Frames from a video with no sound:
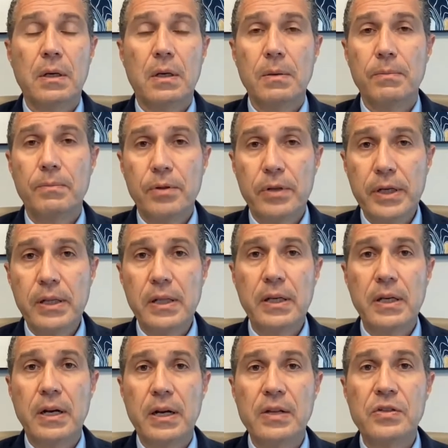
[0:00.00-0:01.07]

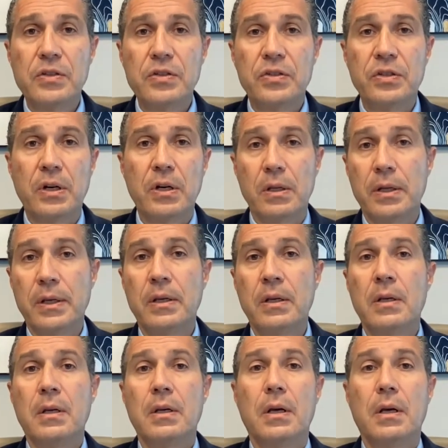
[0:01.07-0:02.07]
completely unnecessarily,